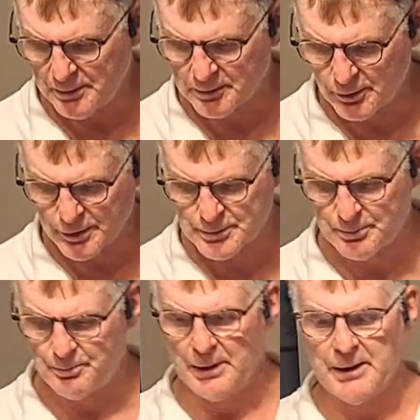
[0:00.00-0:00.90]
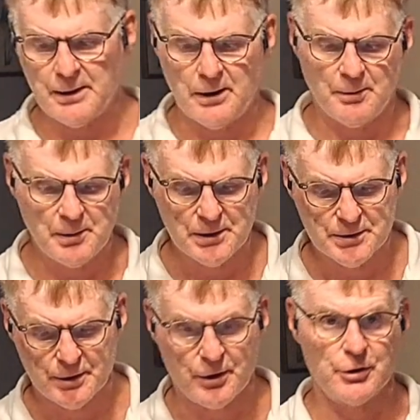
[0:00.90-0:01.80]
Of course, Banana Hobby is
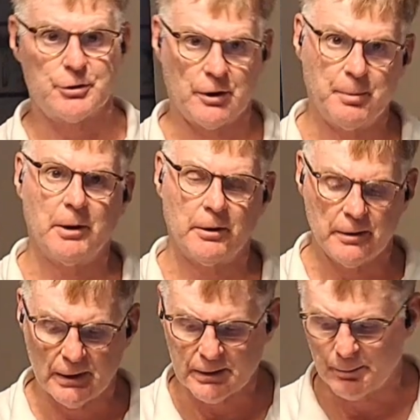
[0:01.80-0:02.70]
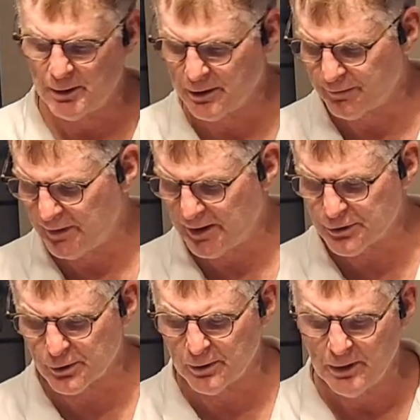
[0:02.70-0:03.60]
a distributor, not the
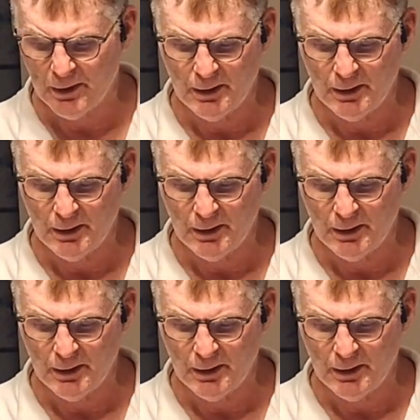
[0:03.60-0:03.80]
manufacturer.